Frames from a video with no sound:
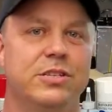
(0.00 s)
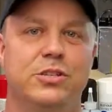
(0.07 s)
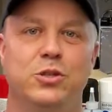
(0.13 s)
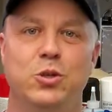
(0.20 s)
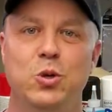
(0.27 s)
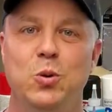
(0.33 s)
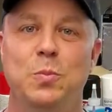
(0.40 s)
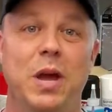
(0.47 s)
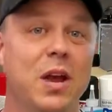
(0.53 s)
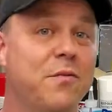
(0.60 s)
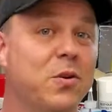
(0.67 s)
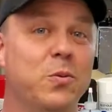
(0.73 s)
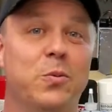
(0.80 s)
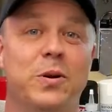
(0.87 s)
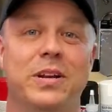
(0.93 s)
assume
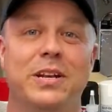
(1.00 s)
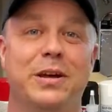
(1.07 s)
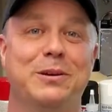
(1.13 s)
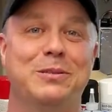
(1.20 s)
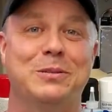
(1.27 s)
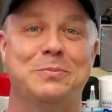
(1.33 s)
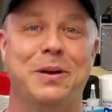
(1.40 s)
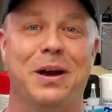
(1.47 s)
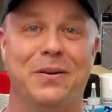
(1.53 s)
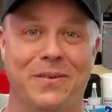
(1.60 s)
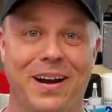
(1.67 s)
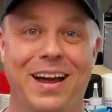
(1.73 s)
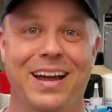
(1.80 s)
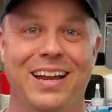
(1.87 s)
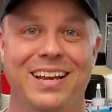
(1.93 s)
everyone knows about,
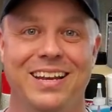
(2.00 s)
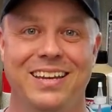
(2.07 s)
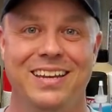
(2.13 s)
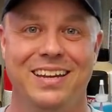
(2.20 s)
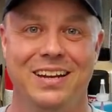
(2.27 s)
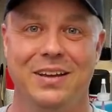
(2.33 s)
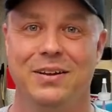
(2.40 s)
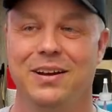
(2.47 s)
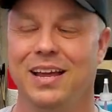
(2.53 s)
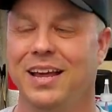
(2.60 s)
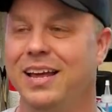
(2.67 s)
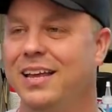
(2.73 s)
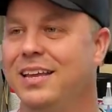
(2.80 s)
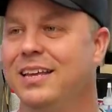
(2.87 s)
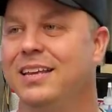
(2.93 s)
right? You know,
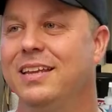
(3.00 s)
like